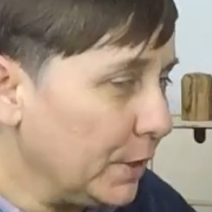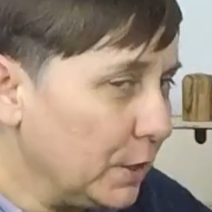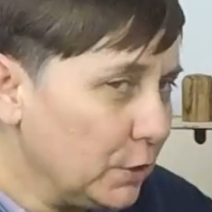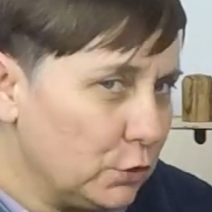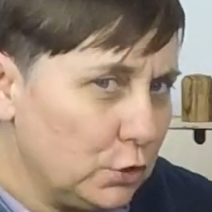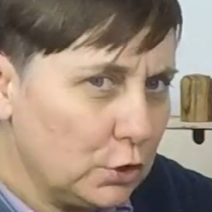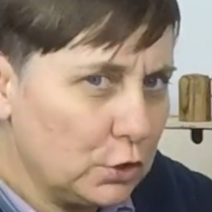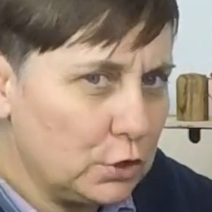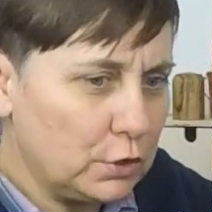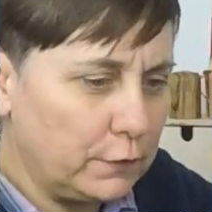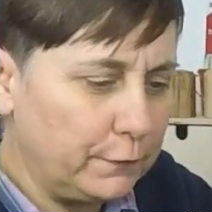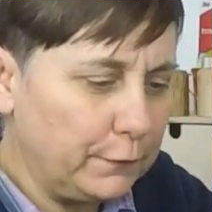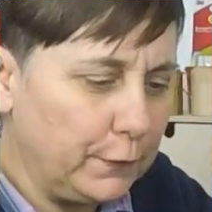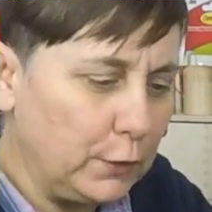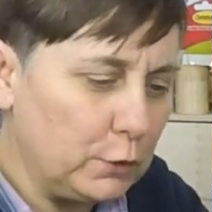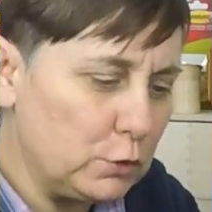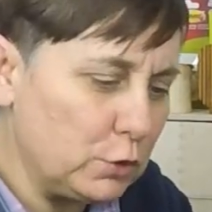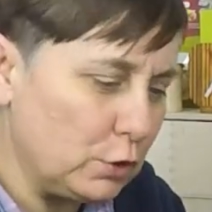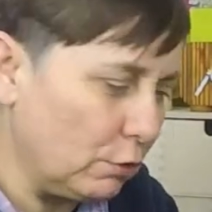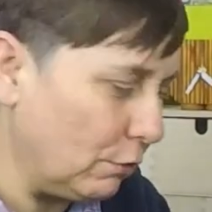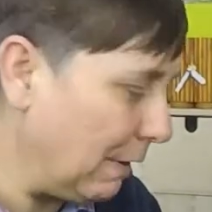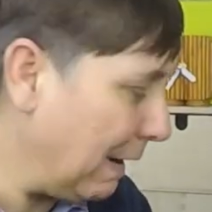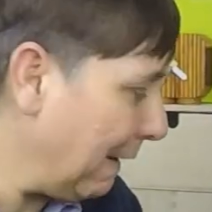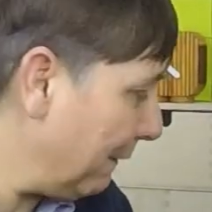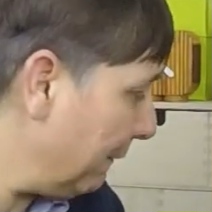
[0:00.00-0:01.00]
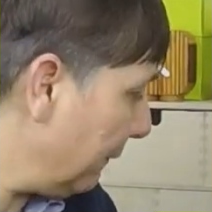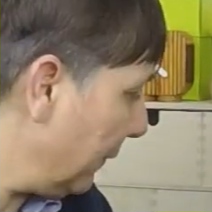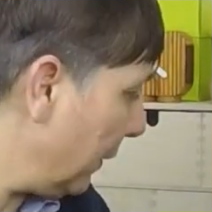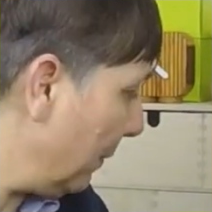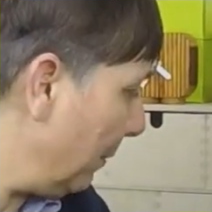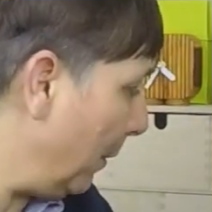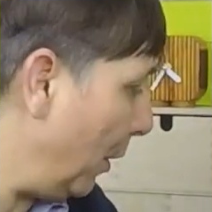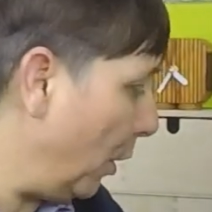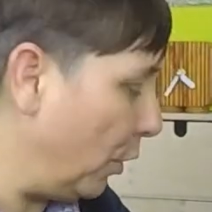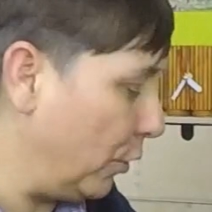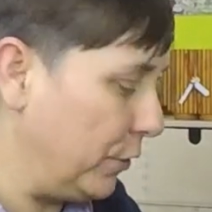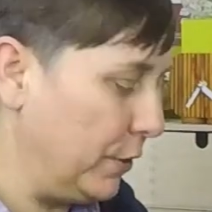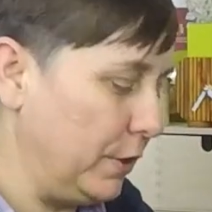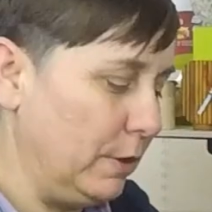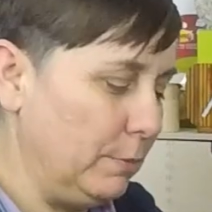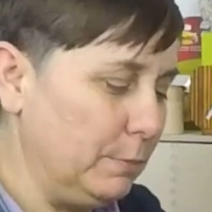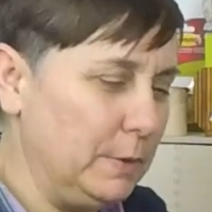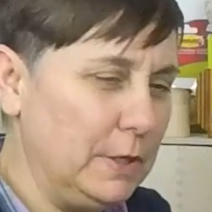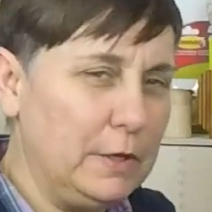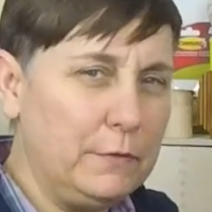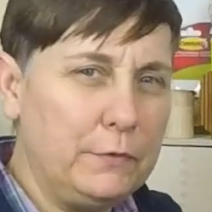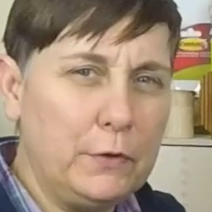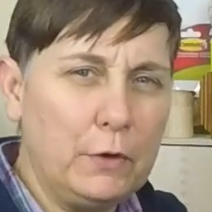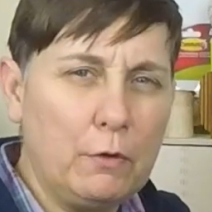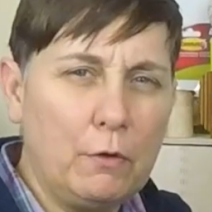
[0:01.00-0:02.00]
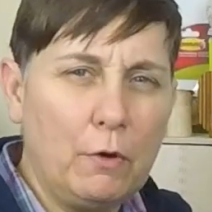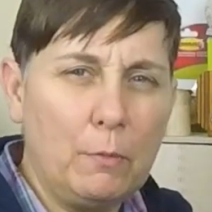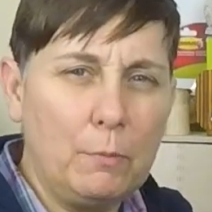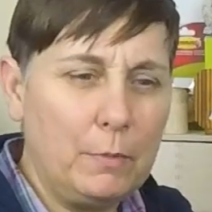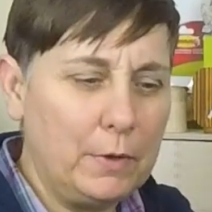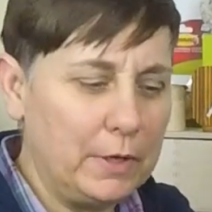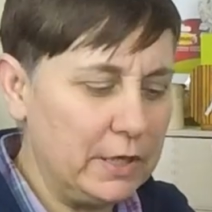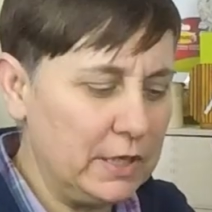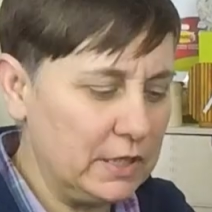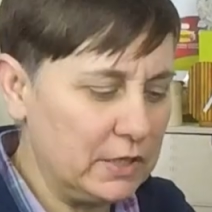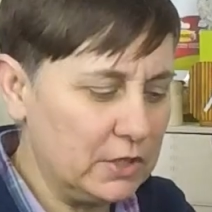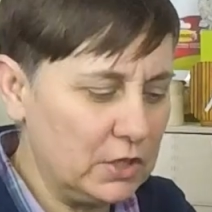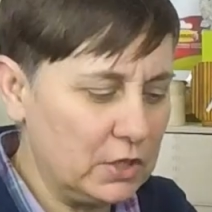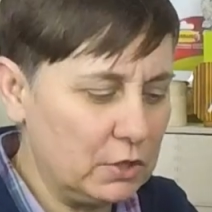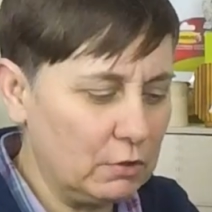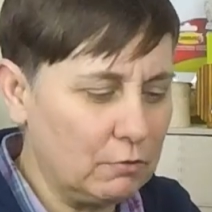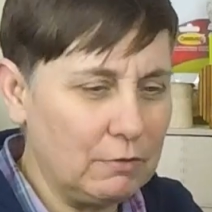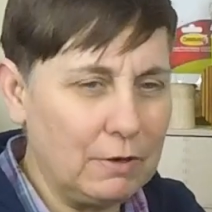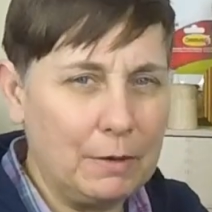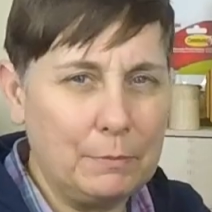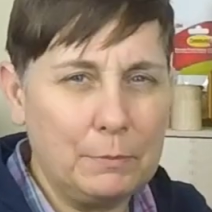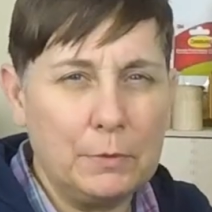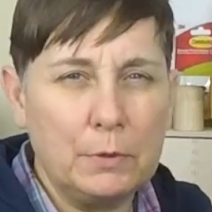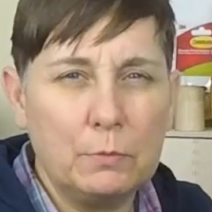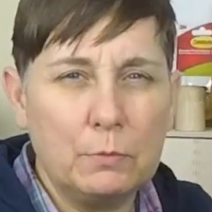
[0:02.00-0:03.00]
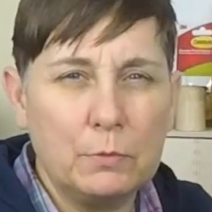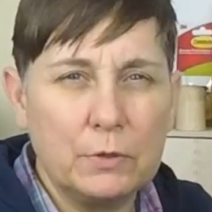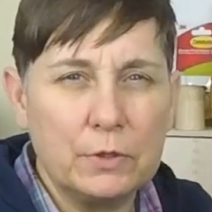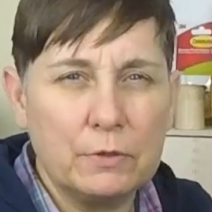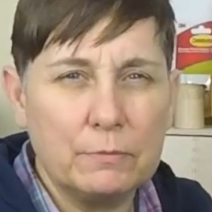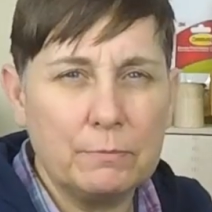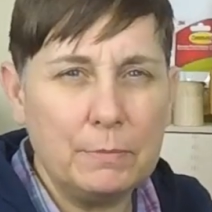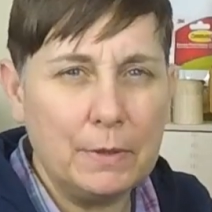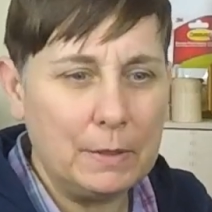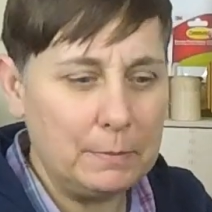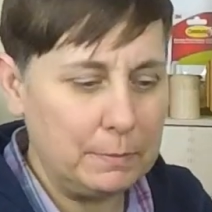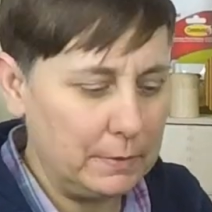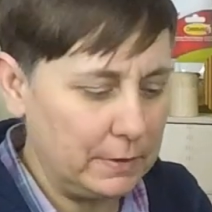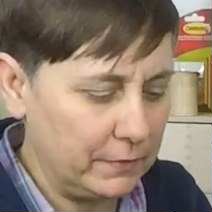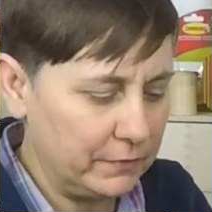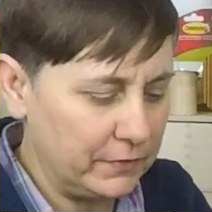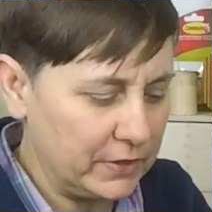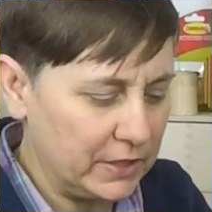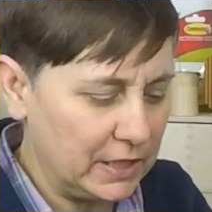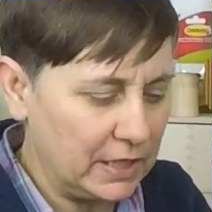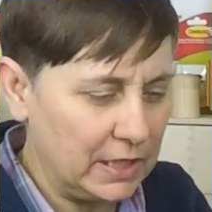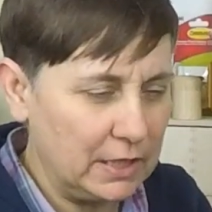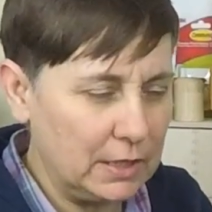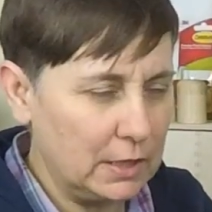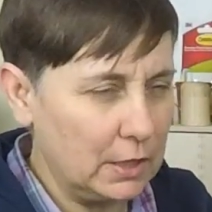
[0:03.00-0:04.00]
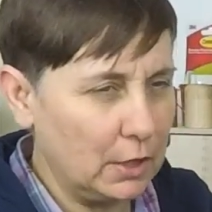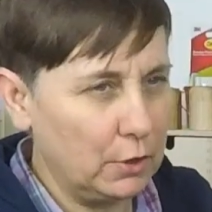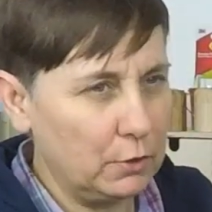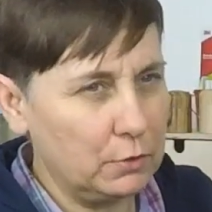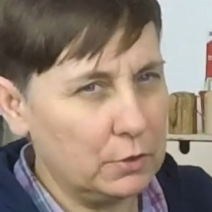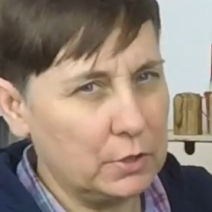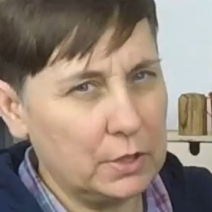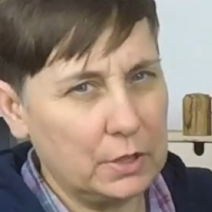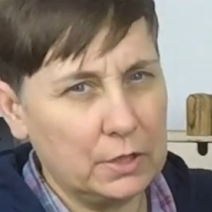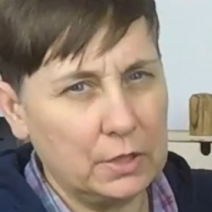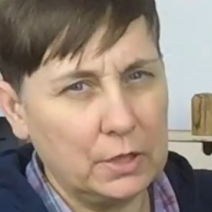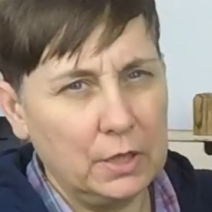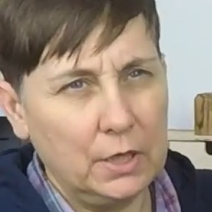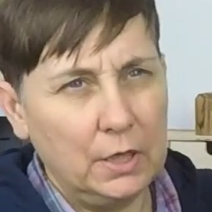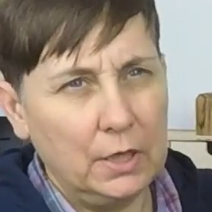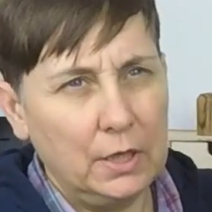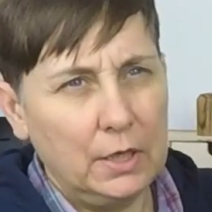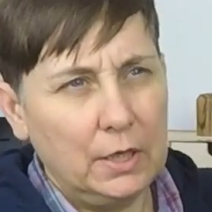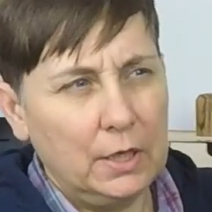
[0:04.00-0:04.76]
just to photograph them on. I mean, if you're on my Instagram, you would have maybe have seen those, and